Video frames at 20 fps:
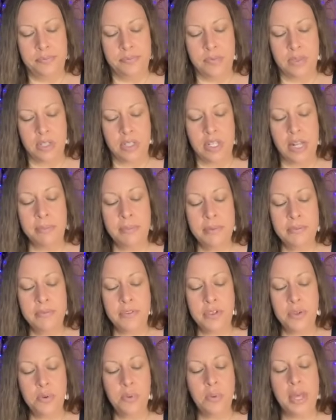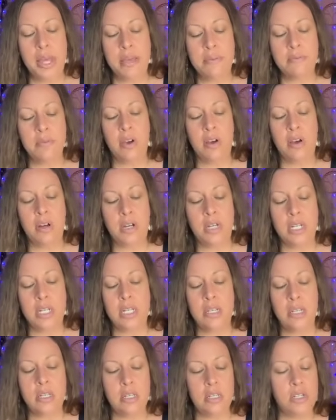Some of you have
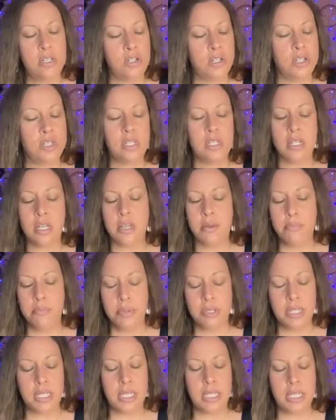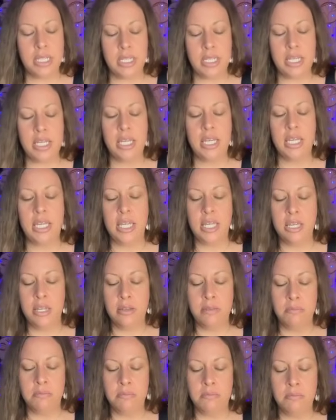gone just completely
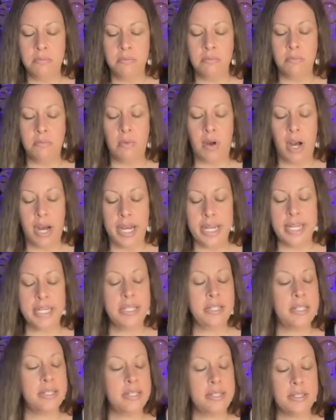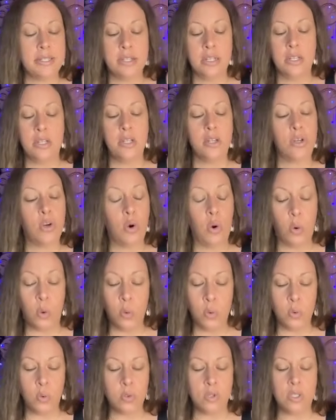ice
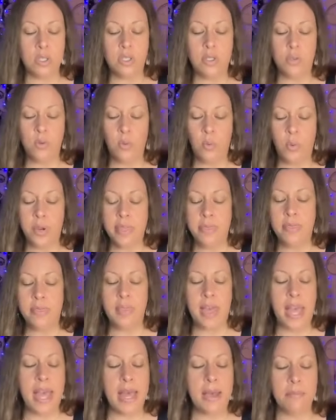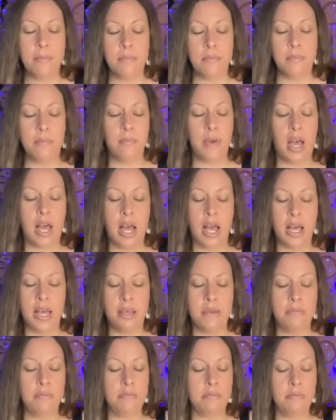cold with them.
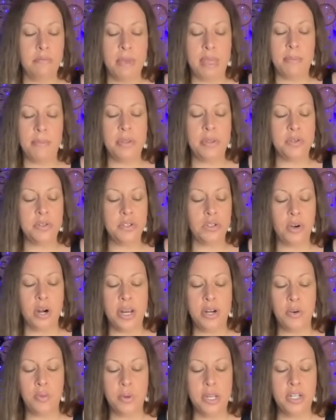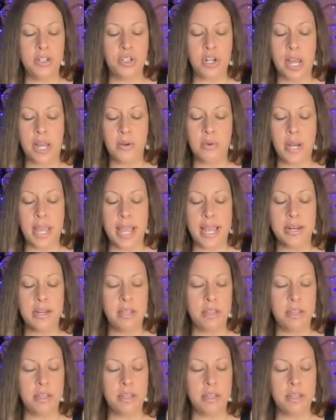Maybe they're trying to reach out and